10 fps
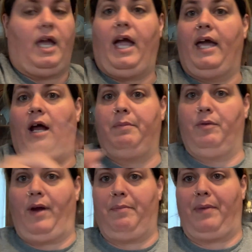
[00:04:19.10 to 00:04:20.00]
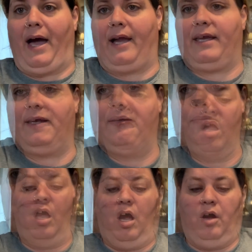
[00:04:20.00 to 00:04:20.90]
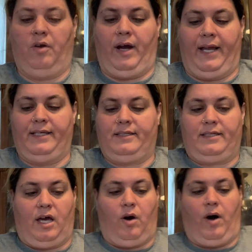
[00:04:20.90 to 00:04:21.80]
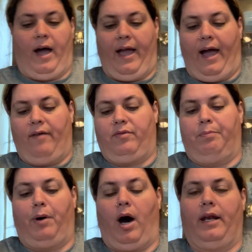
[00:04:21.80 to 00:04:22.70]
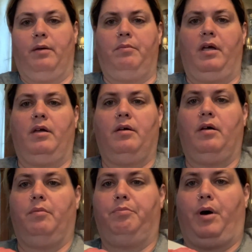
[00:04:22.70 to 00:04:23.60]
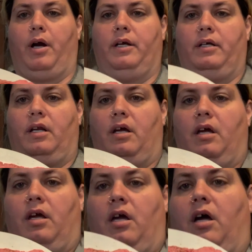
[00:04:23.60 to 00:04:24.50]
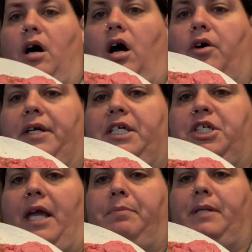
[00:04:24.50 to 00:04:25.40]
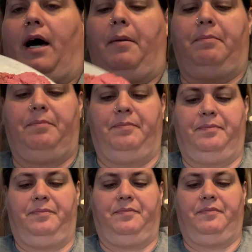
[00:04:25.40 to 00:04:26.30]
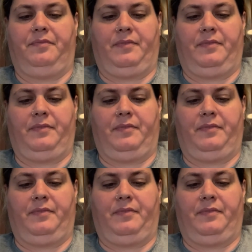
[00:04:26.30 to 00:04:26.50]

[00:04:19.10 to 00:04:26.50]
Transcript: And I'll be right back. All right, so I have the bottom part already shaped up. Take